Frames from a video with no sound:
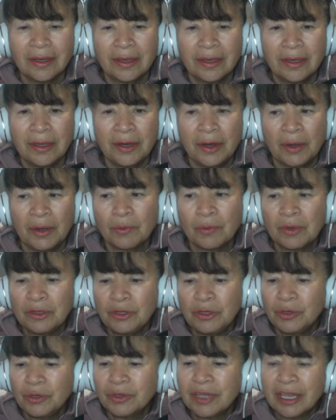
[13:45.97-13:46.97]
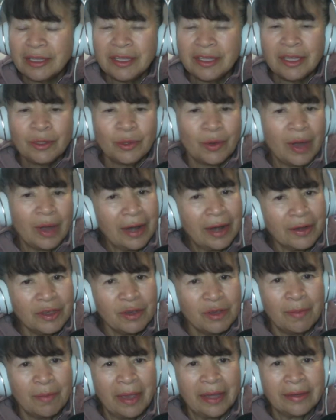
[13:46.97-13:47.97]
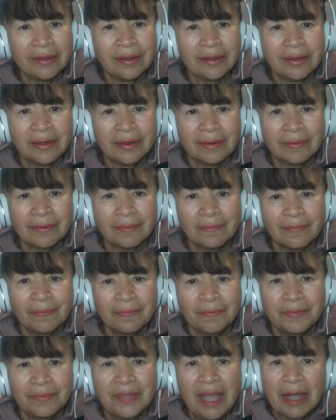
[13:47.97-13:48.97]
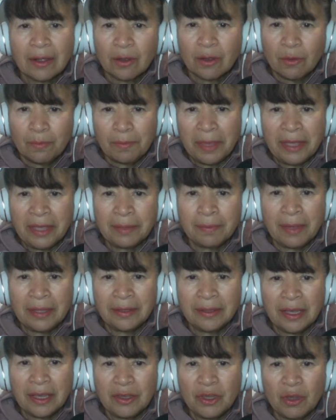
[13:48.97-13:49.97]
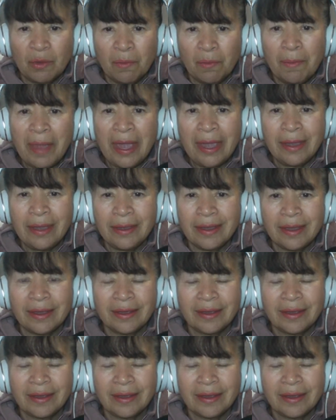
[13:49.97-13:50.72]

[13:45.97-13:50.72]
You know, when you get into argument, that commitment that you make